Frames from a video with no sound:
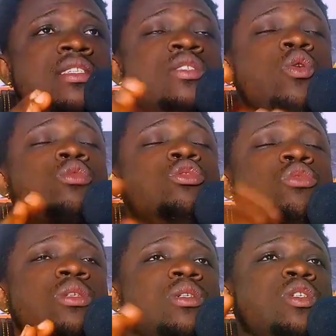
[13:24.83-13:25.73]
don't
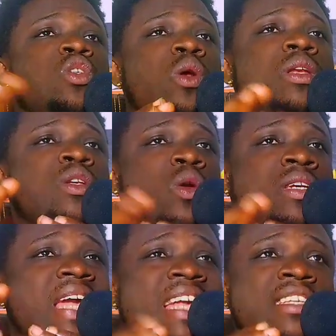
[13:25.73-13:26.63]
use your
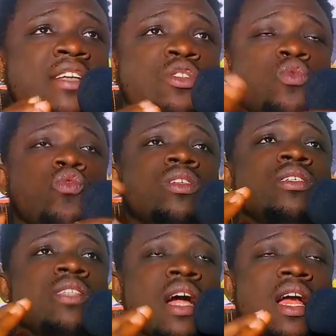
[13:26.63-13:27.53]
details to
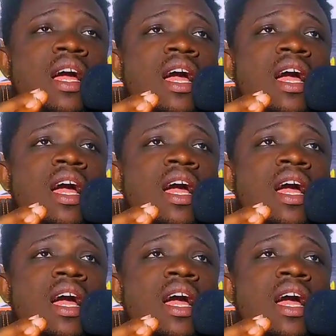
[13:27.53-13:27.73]
register